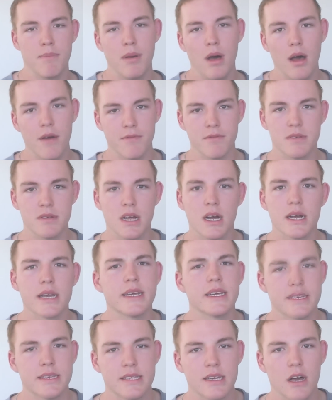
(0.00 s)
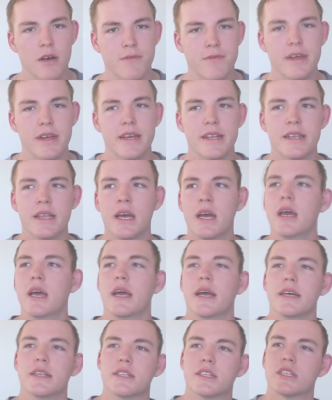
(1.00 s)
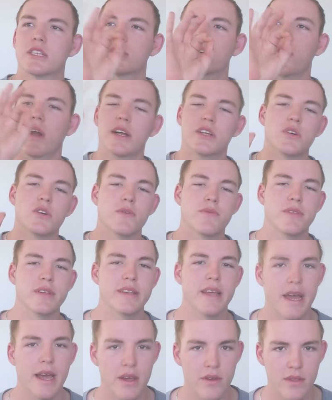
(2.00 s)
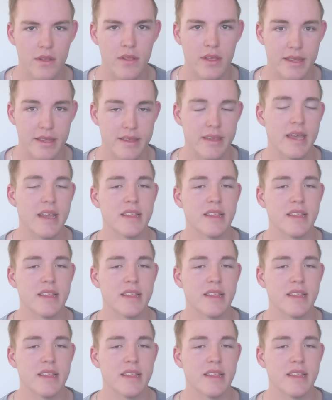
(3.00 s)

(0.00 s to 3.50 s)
apart from tucking yourself in, is scratch off the day on the list.